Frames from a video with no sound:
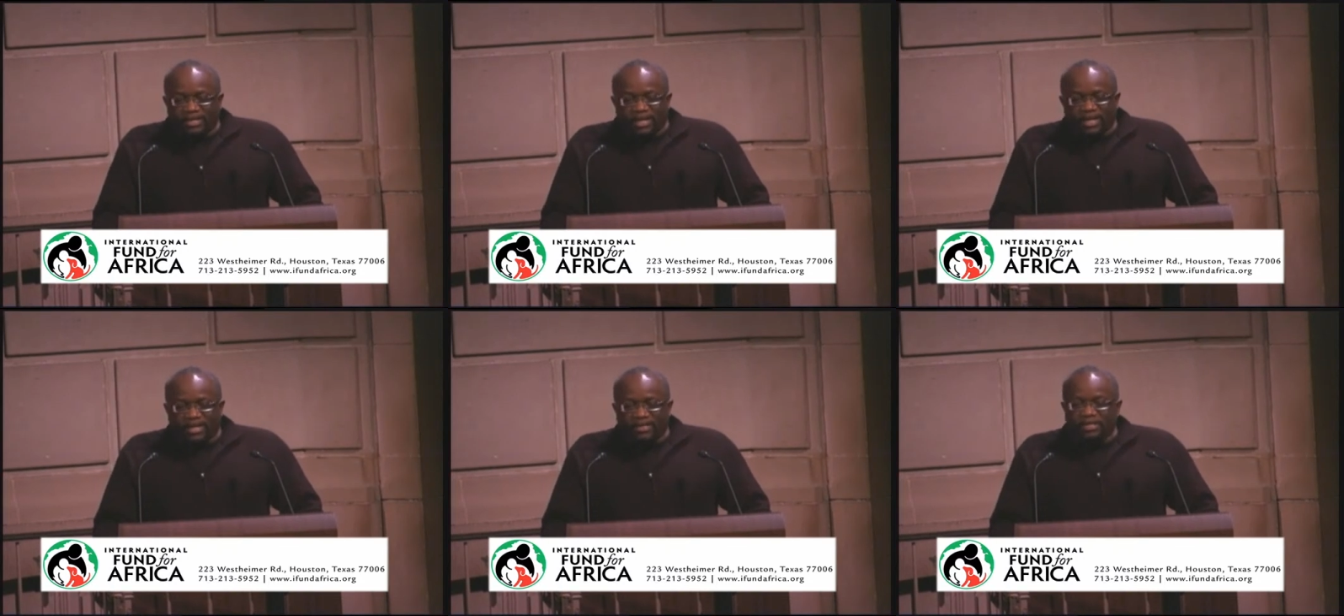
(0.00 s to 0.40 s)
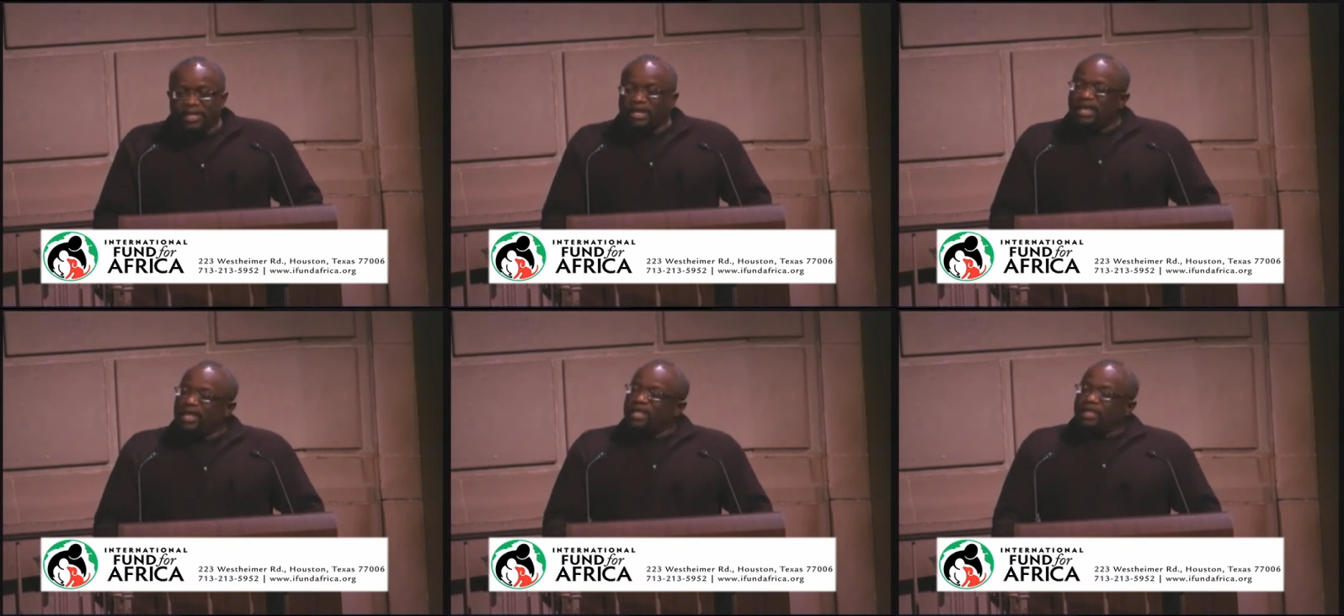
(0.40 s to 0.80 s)

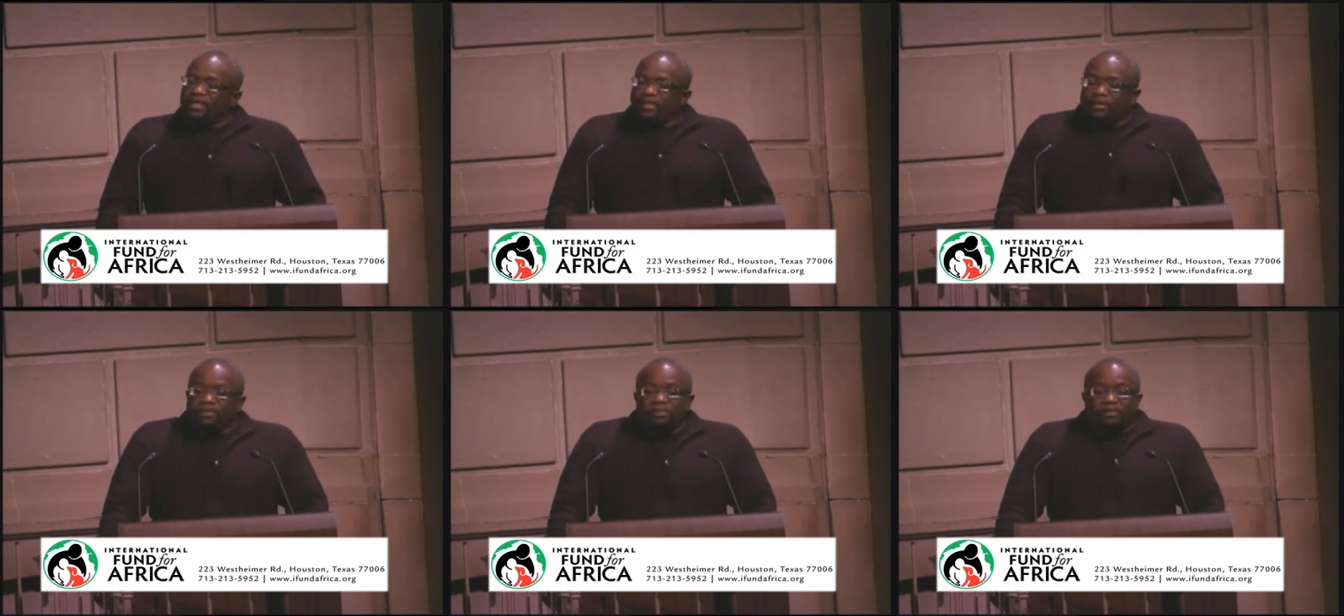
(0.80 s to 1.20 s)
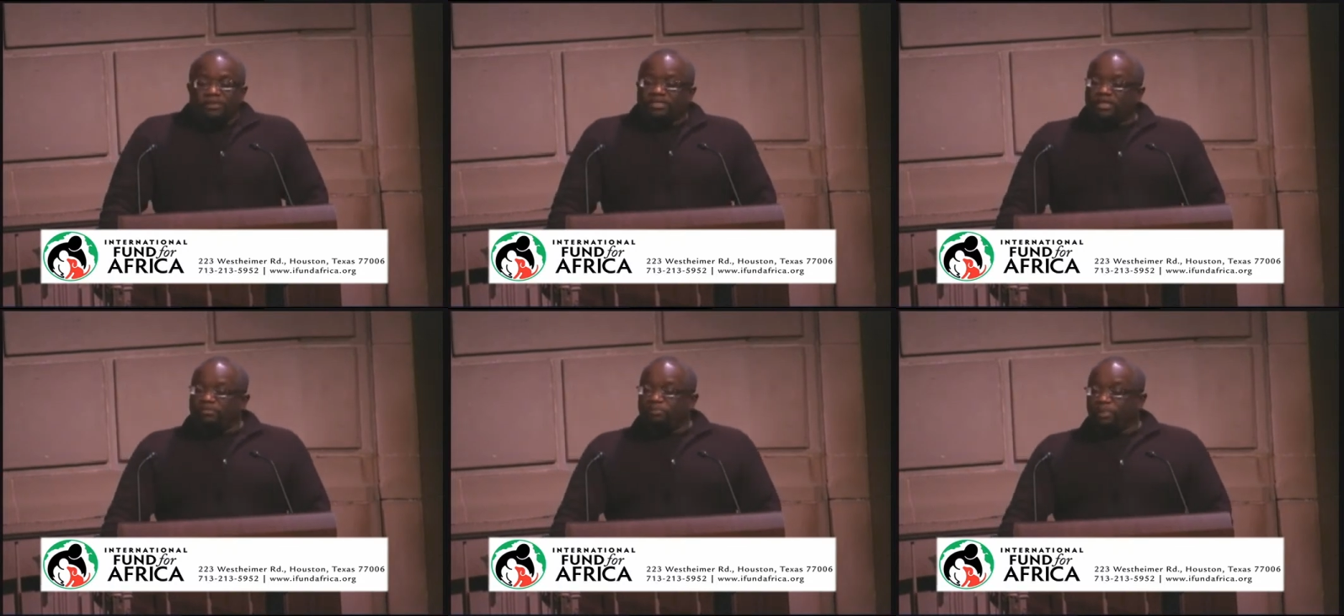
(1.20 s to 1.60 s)
says you
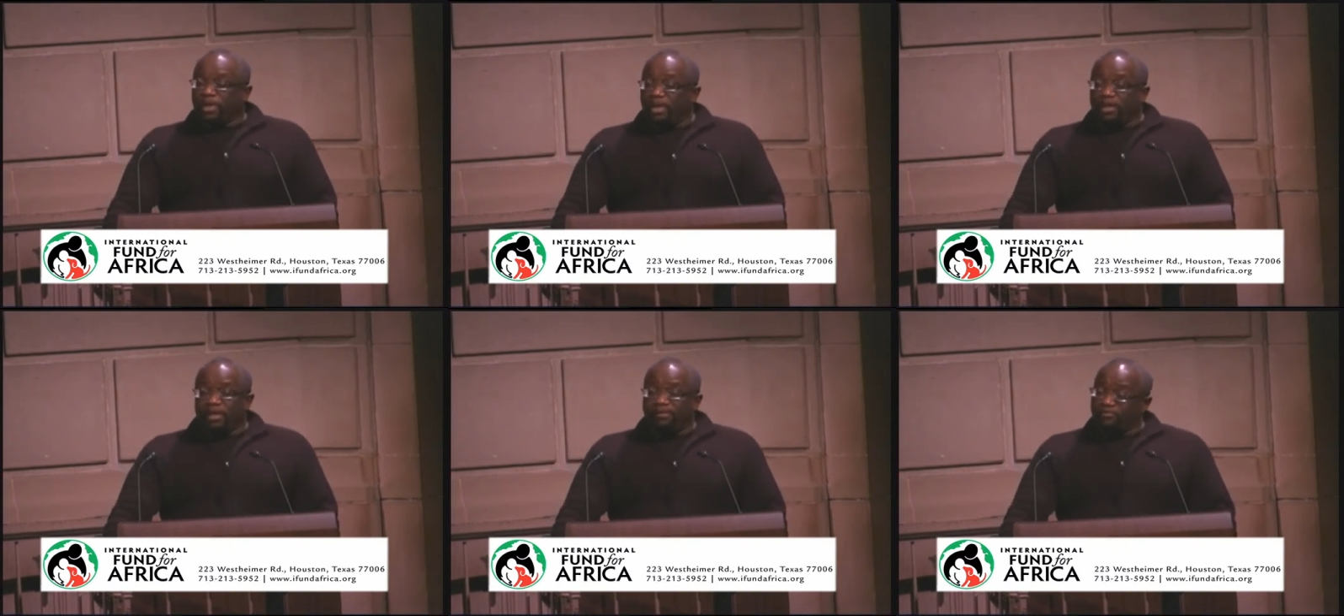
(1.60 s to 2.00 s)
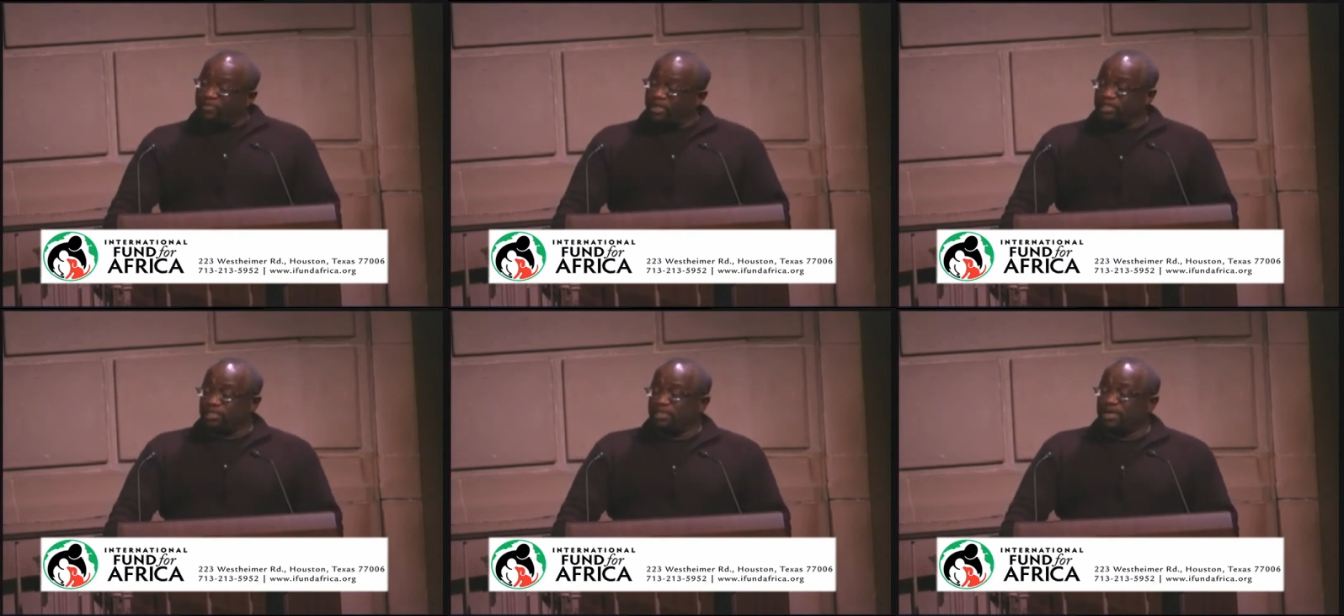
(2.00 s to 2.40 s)
should be
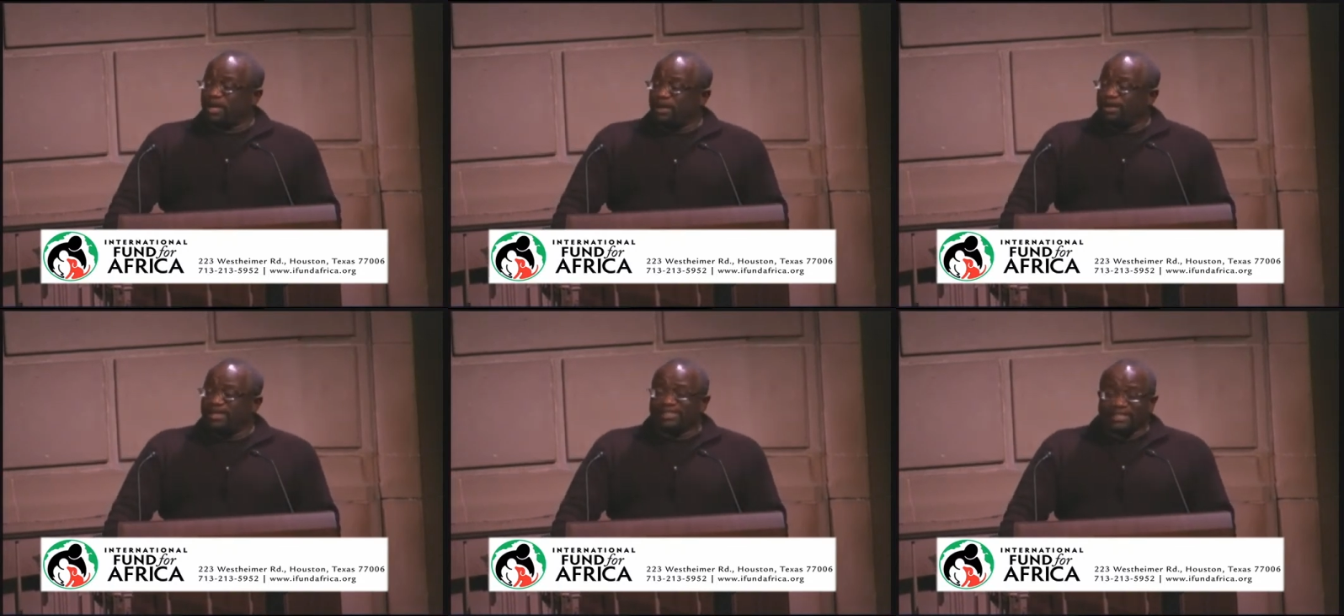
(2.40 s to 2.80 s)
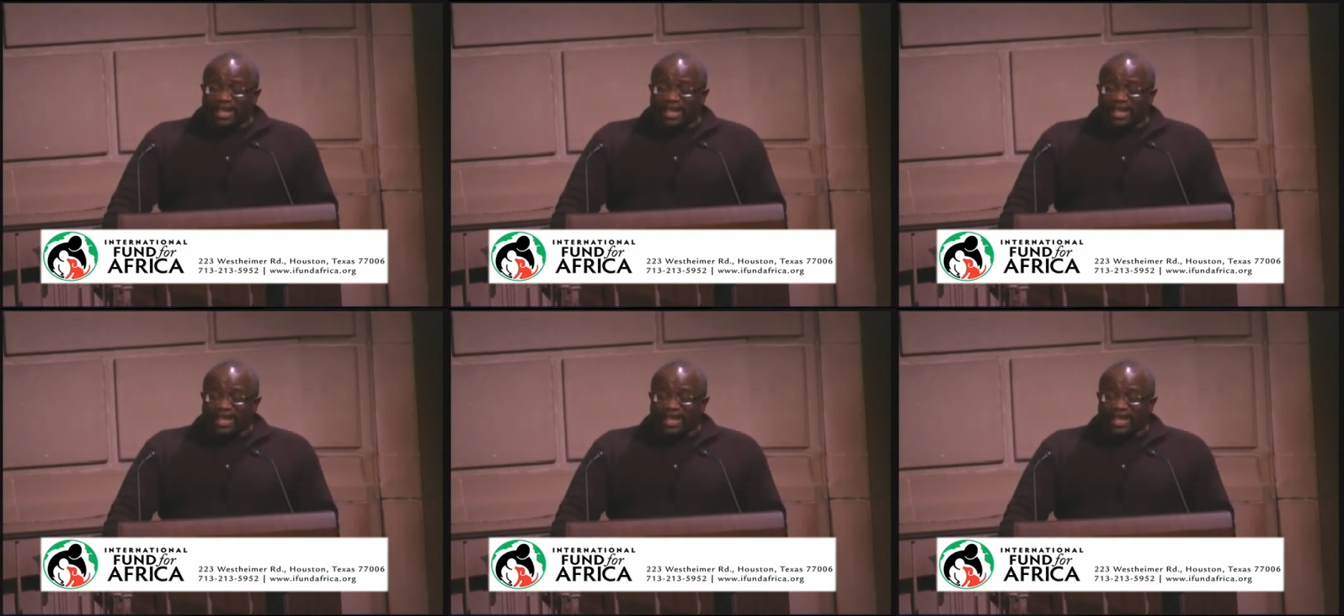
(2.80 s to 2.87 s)
vegetarians.